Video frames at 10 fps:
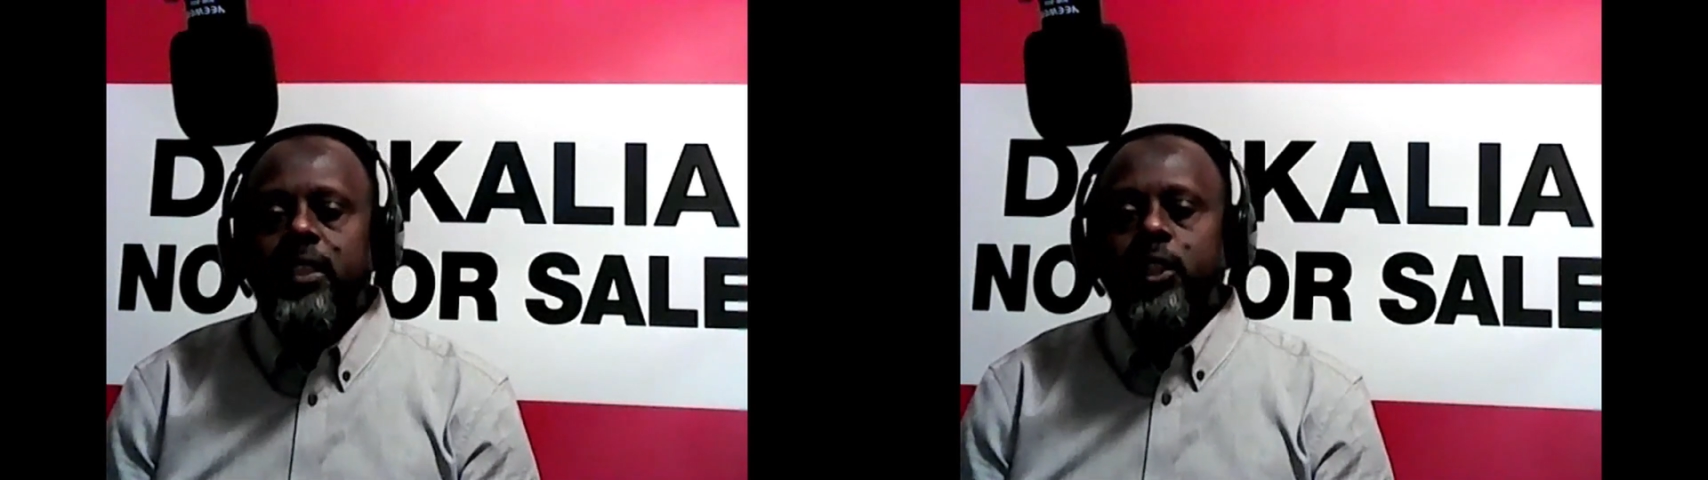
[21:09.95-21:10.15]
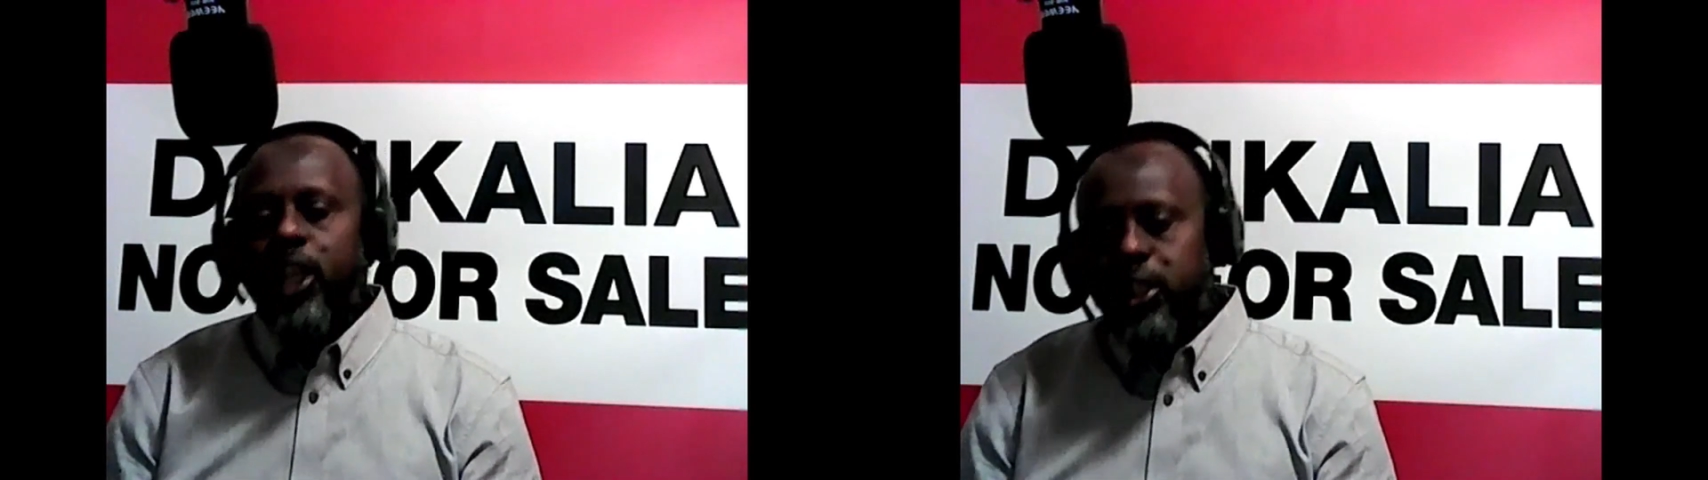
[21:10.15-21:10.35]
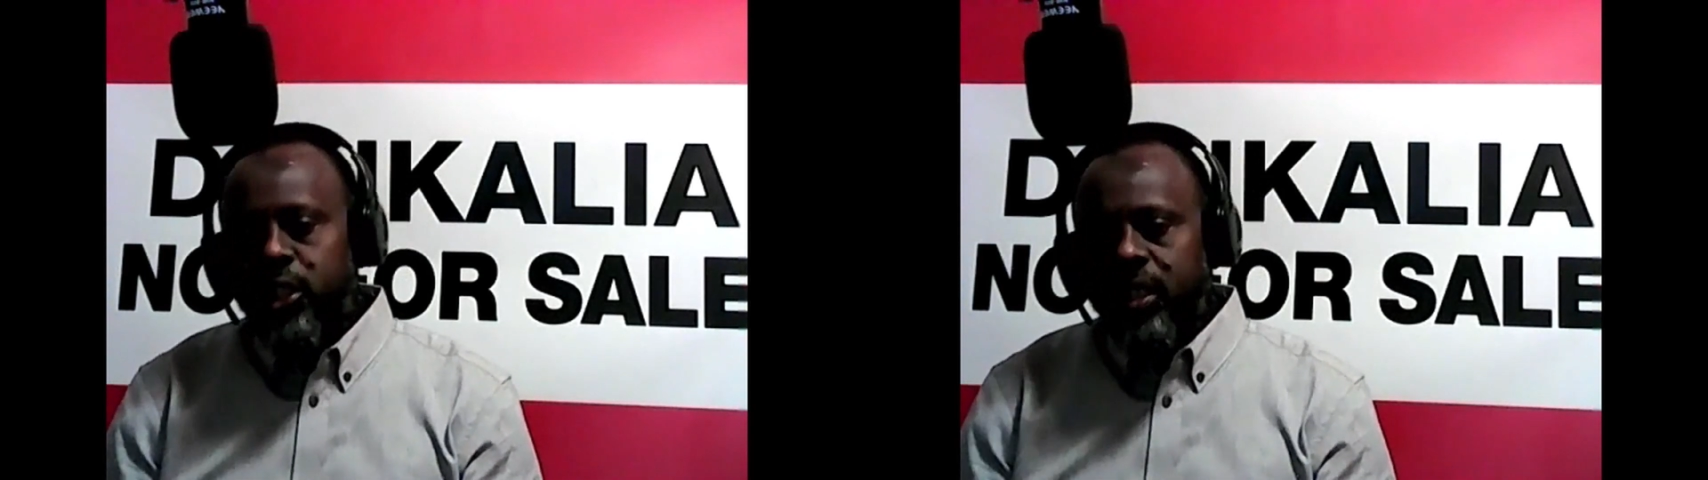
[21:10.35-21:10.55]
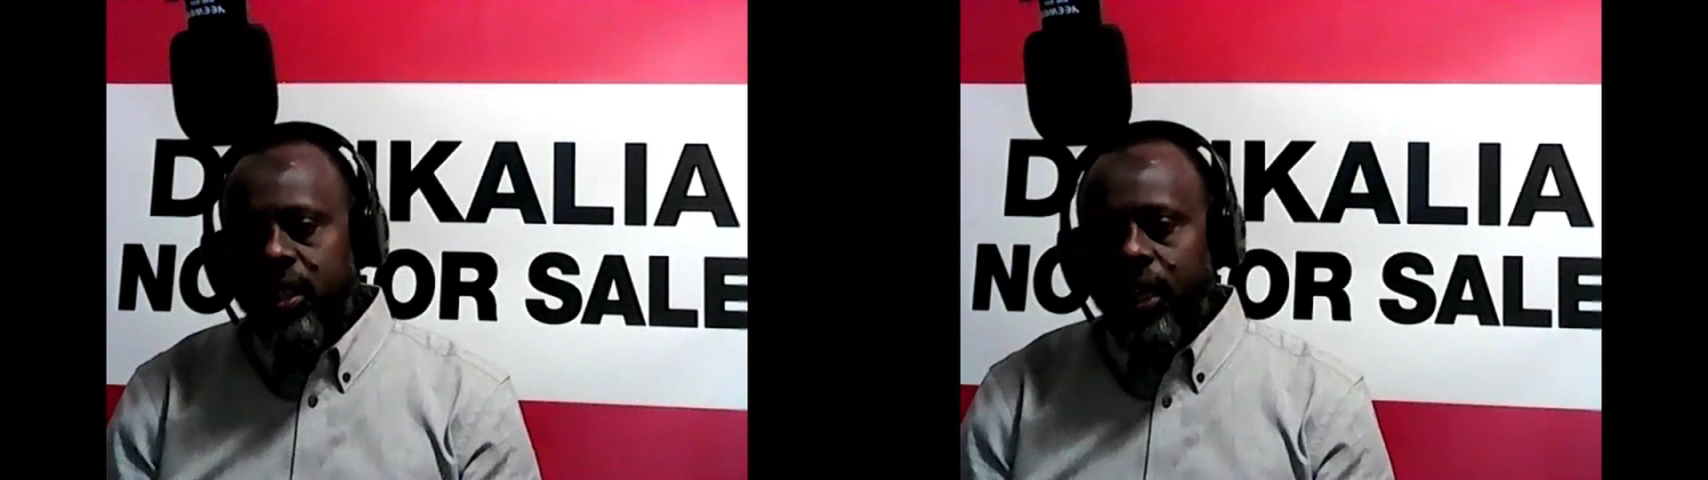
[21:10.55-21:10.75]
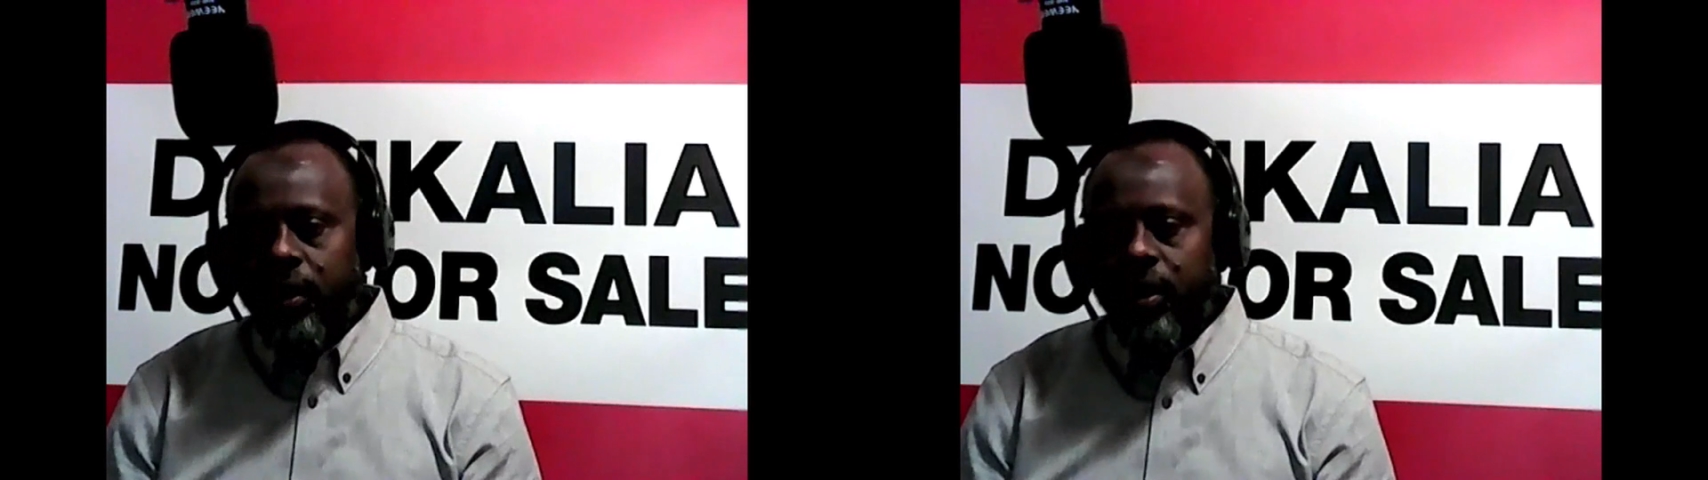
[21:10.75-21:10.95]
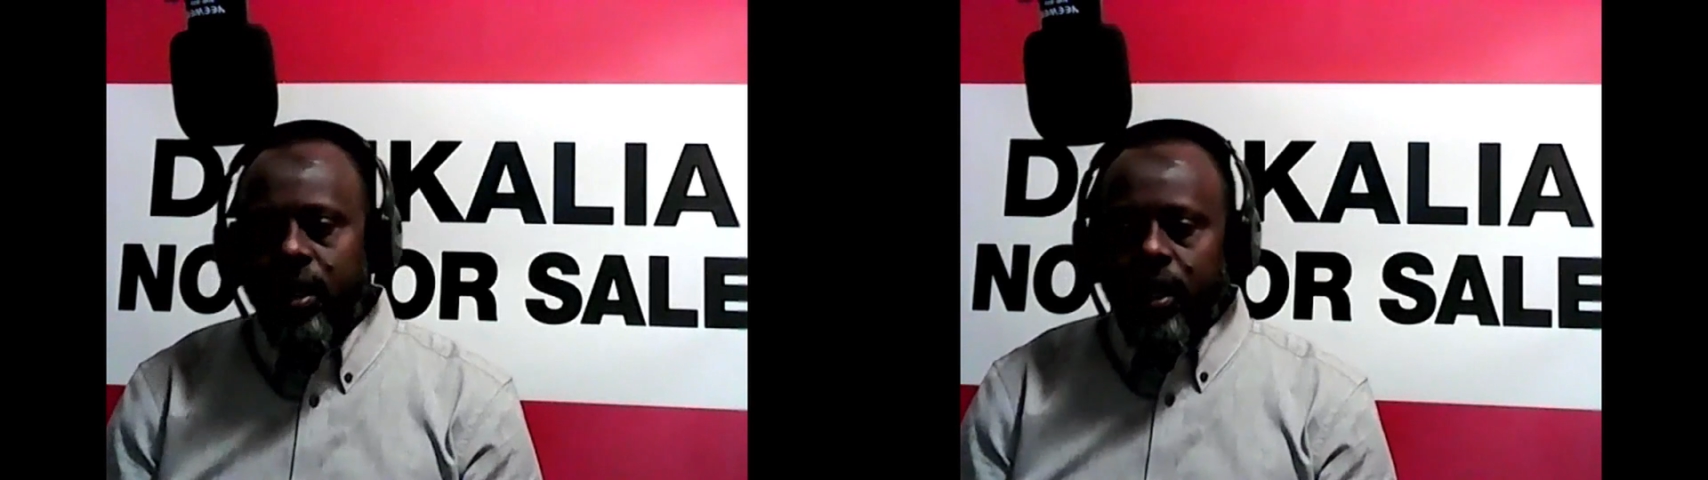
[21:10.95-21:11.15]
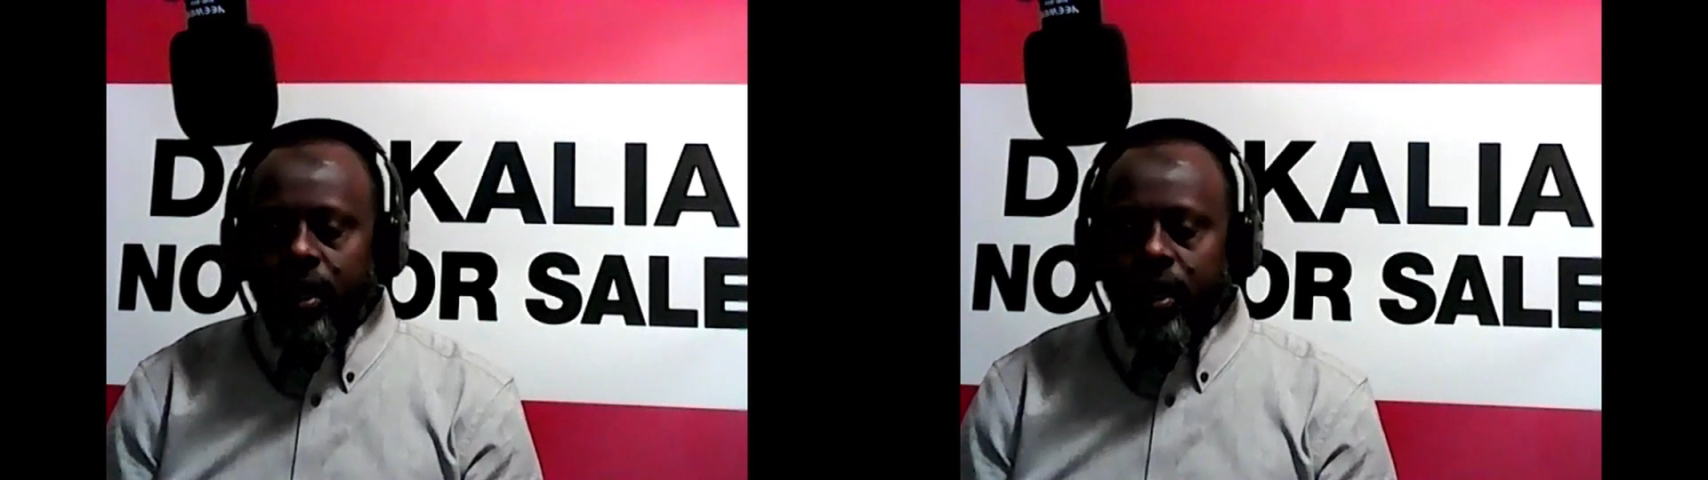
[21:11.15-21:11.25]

stationed there,